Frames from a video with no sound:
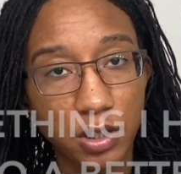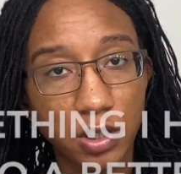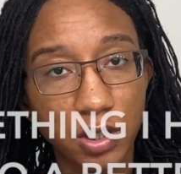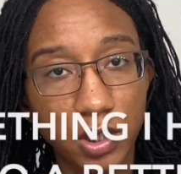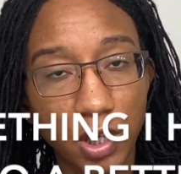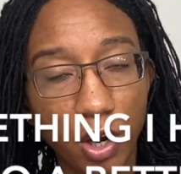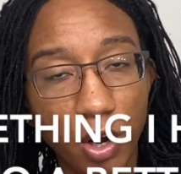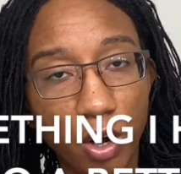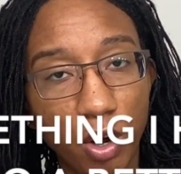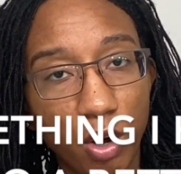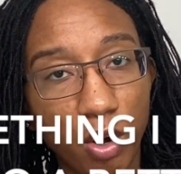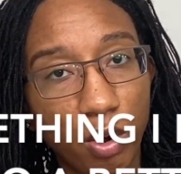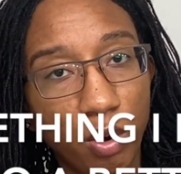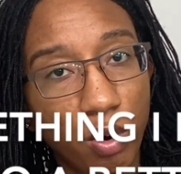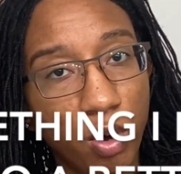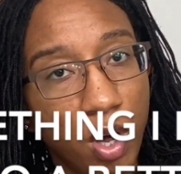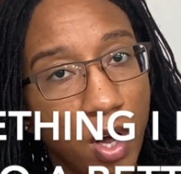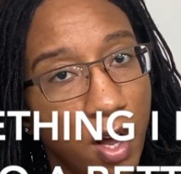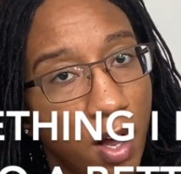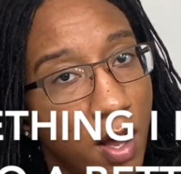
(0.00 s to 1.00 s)

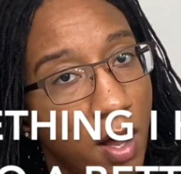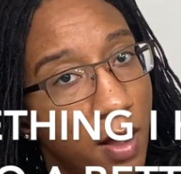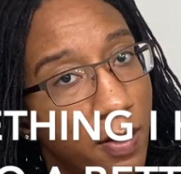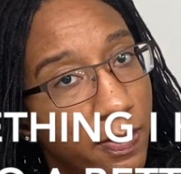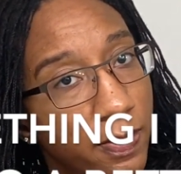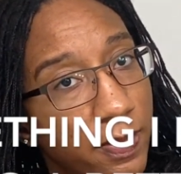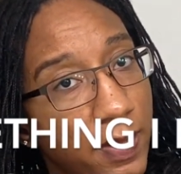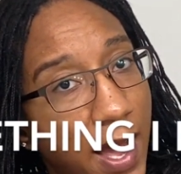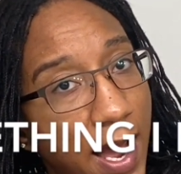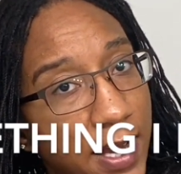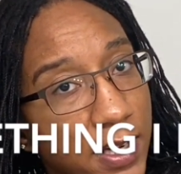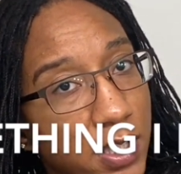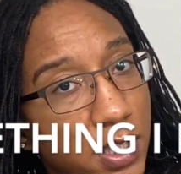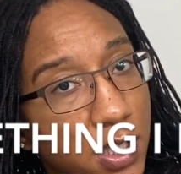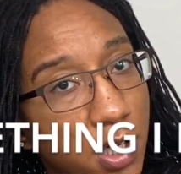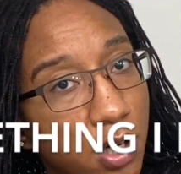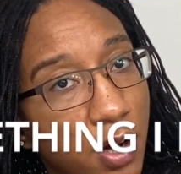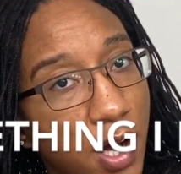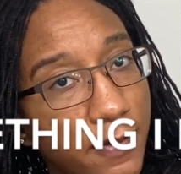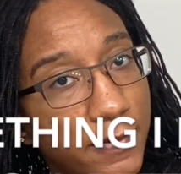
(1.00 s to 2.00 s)
So I
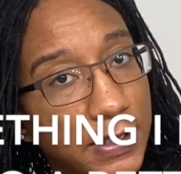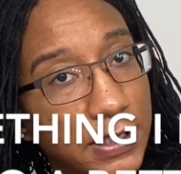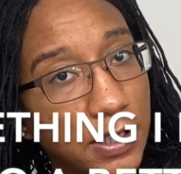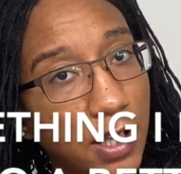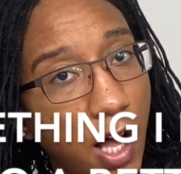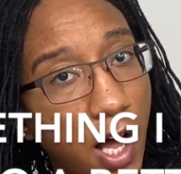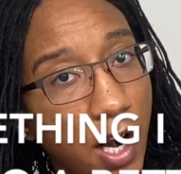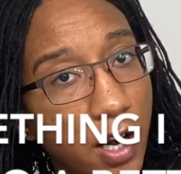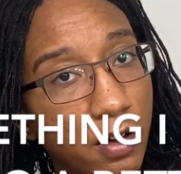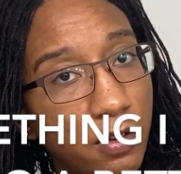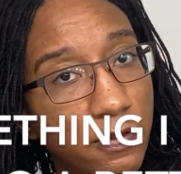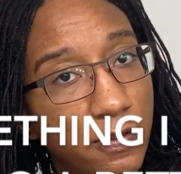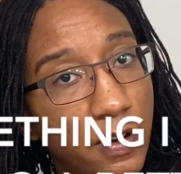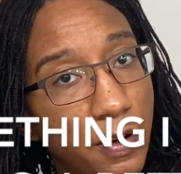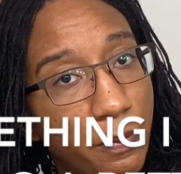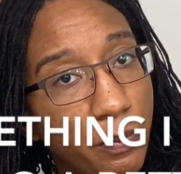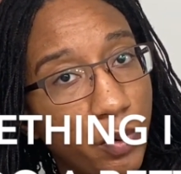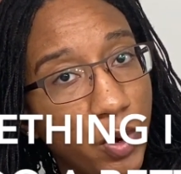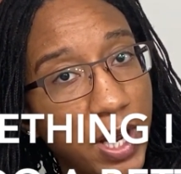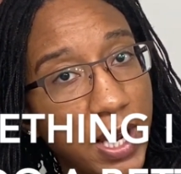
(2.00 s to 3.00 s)
still have a lot of
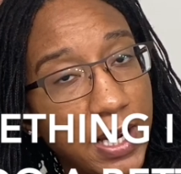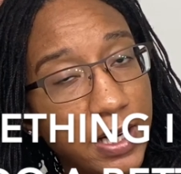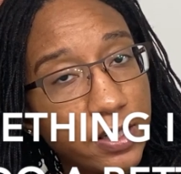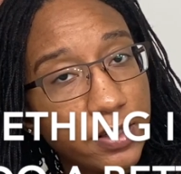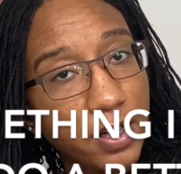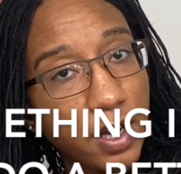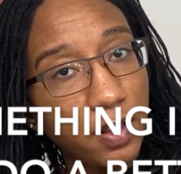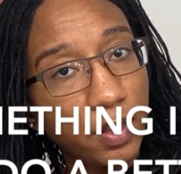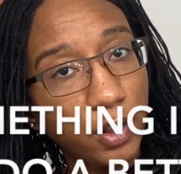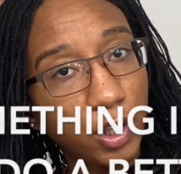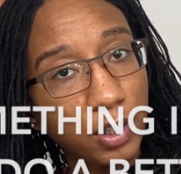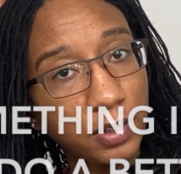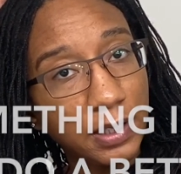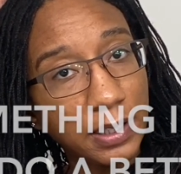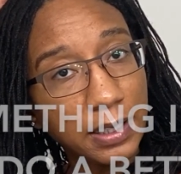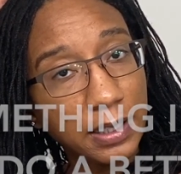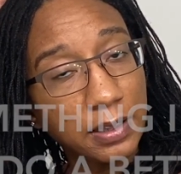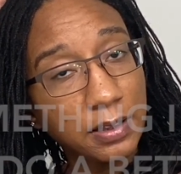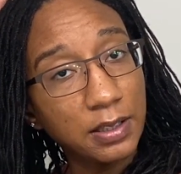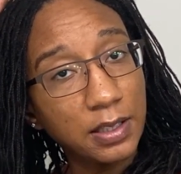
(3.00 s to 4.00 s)
braids that look
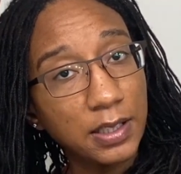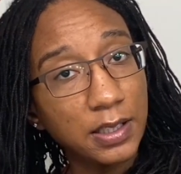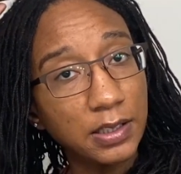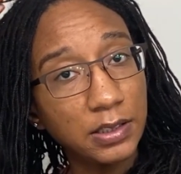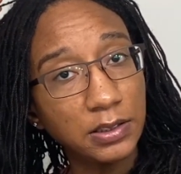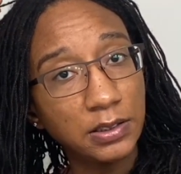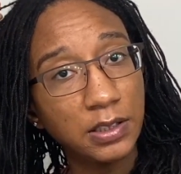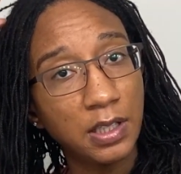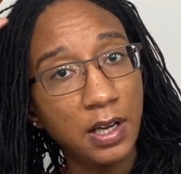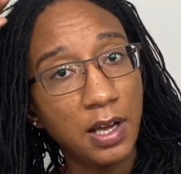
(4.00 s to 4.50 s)
like this.